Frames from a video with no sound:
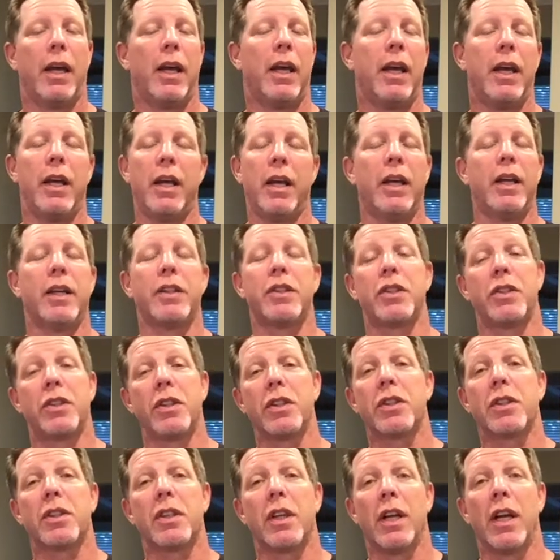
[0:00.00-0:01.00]

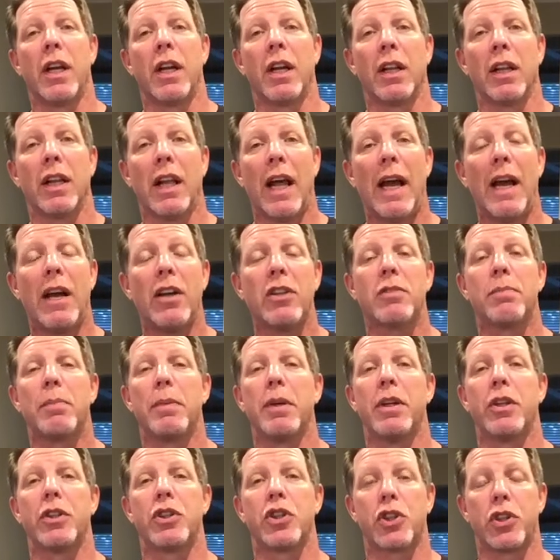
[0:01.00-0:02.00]
It allows
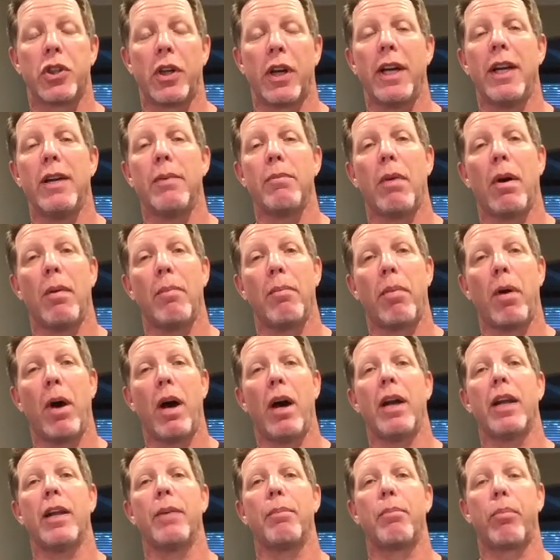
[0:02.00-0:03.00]
me to train my
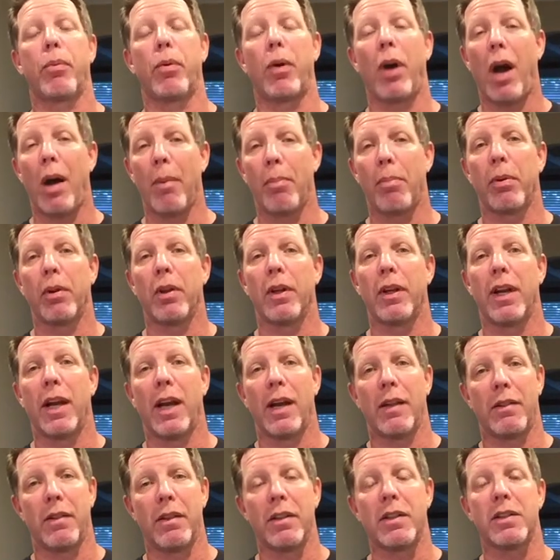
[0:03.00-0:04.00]
body properly
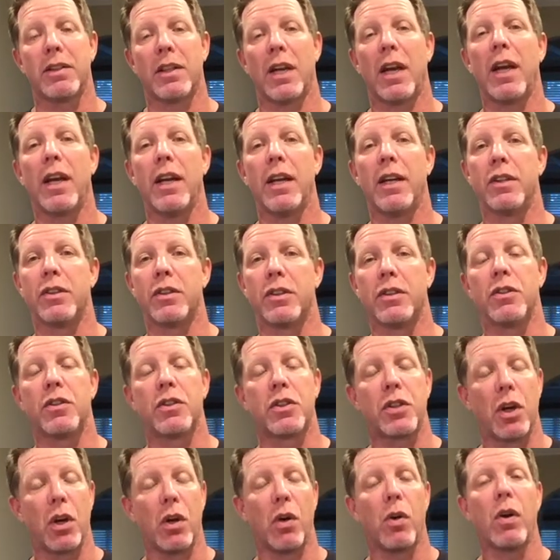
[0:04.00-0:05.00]
at this age. And
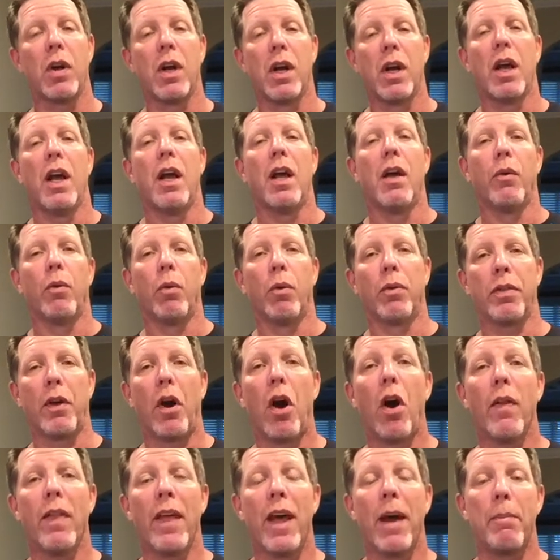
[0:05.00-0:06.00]
so with
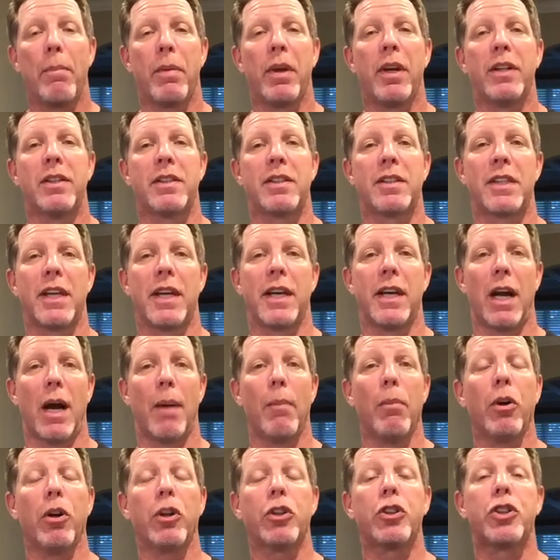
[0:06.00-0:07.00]
all that being said,
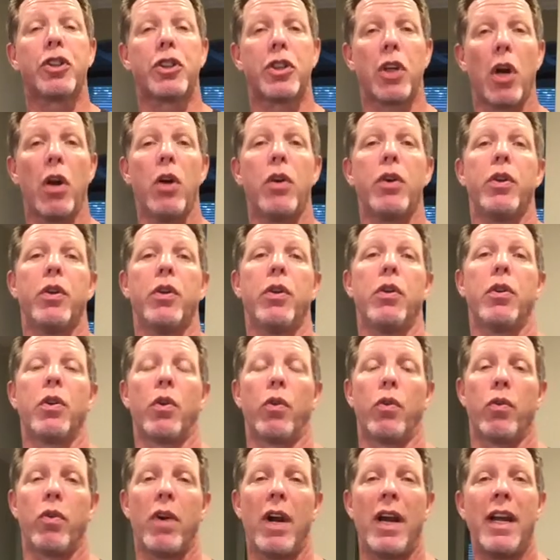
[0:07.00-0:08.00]
I'm going to show you the
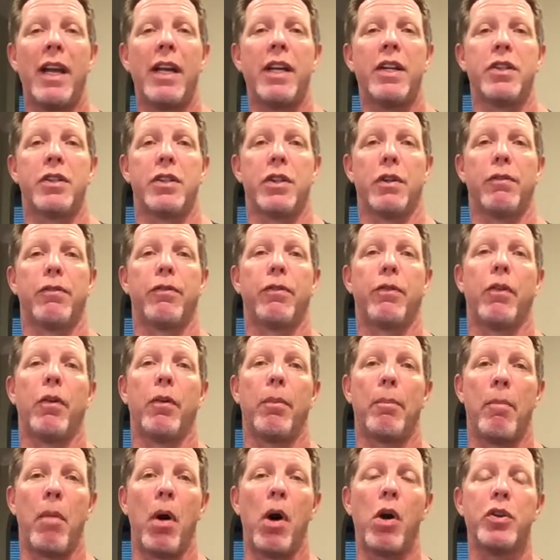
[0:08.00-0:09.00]
range of
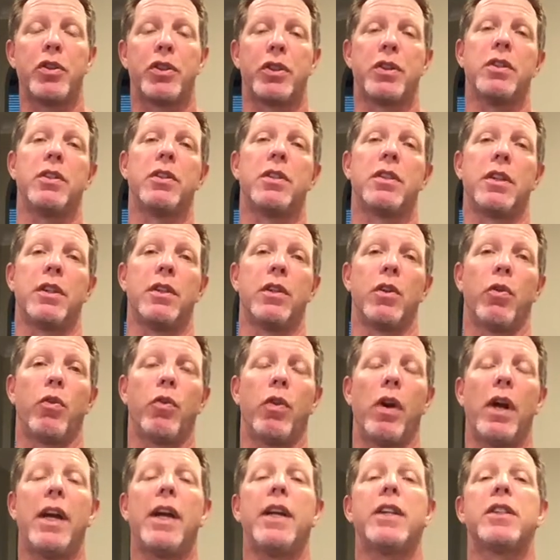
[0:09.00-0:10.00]
motions and the
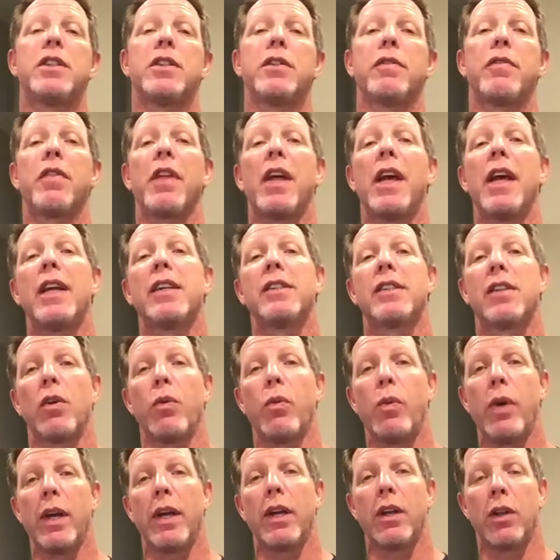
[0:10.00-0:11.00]
range of things that
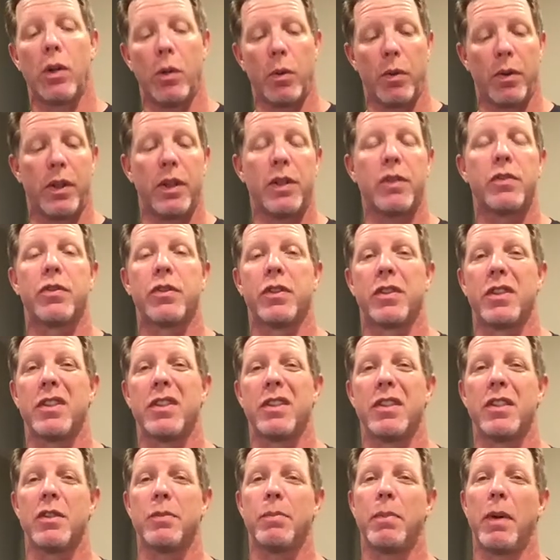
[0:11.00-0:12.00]
we can do with these
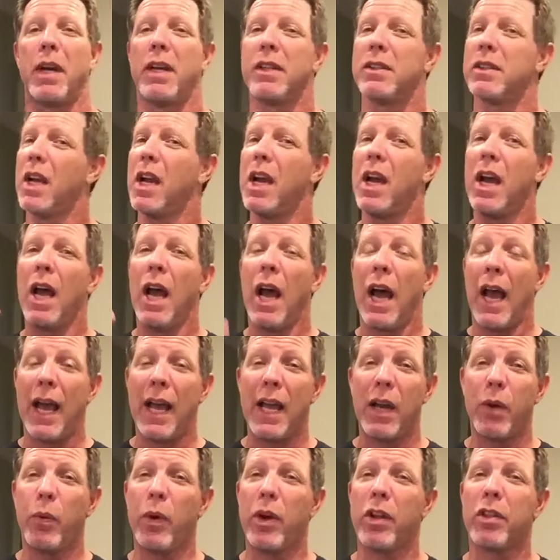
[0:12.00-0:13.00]
resistance bands.
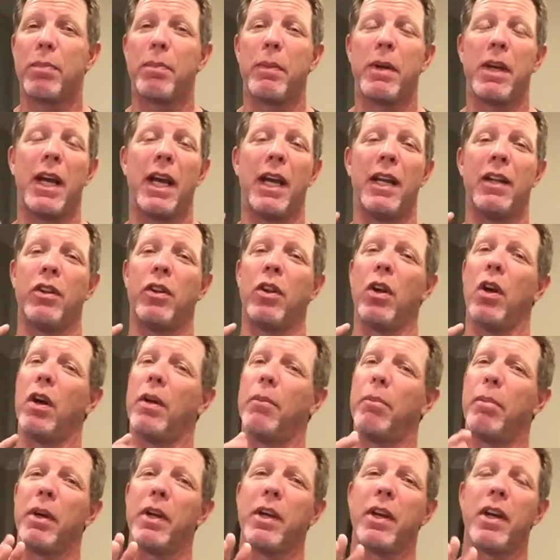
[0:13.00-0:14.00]
Hang with me, and
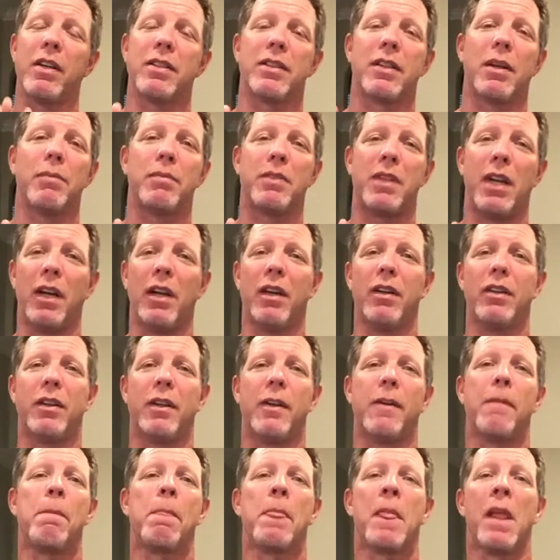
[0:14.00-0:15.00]
because I'm telling
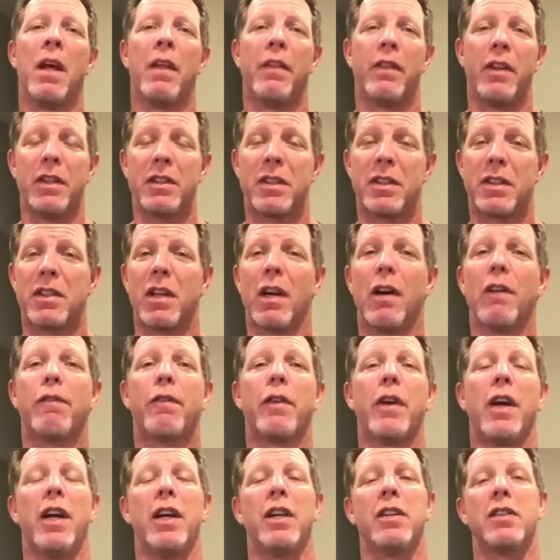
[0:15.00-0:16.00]
you, this
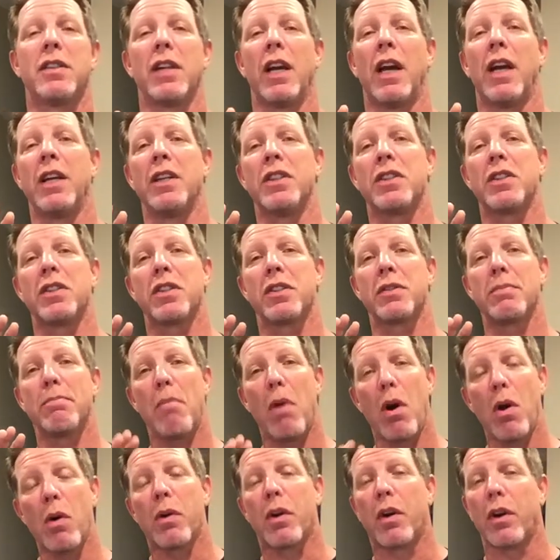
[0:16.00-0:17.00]
stuff is a
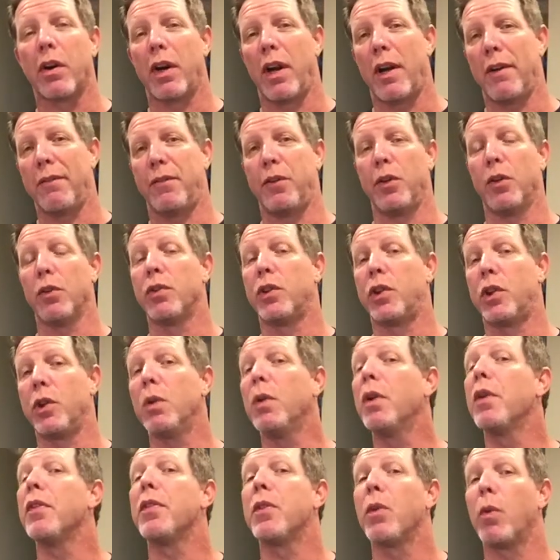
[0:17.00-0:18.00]
smoker if you'll
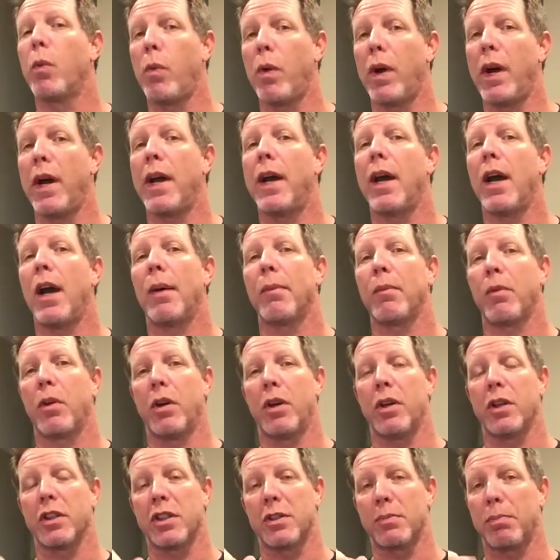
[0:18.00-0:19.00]
do it the way I'm going
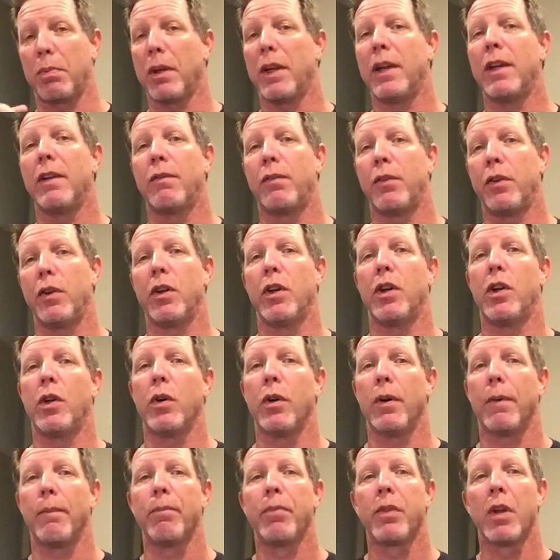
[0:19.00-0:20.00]
to explain for you to do
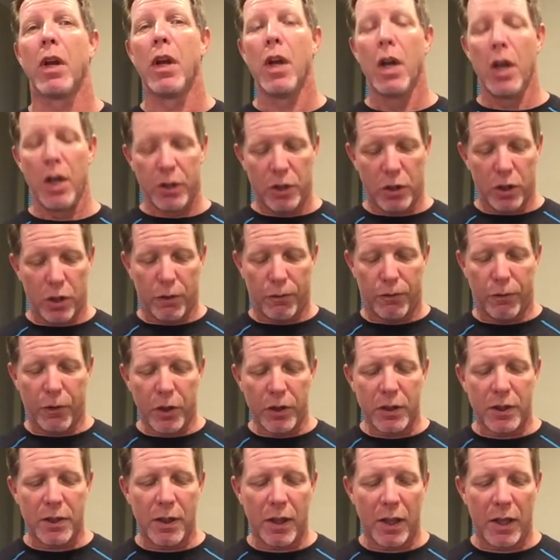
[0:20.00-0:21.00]
it. So the
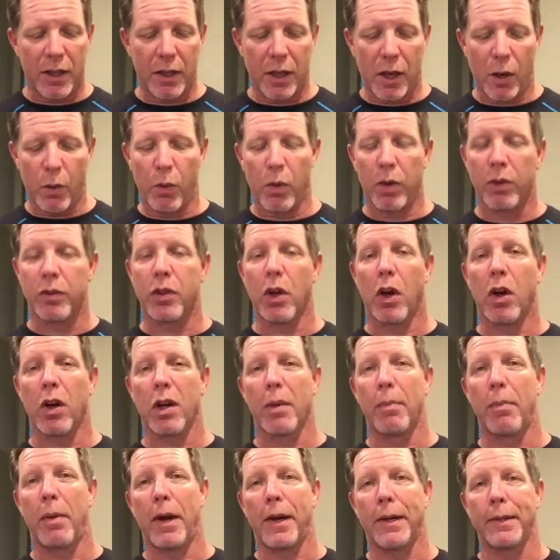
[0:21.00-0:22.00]
first thing that I want to talk
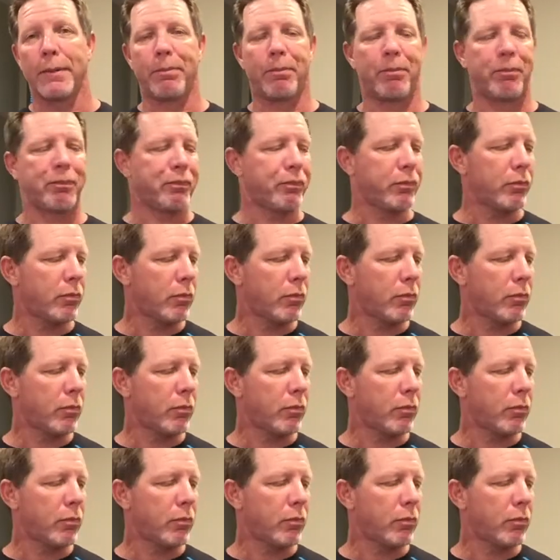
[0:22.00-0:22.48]
about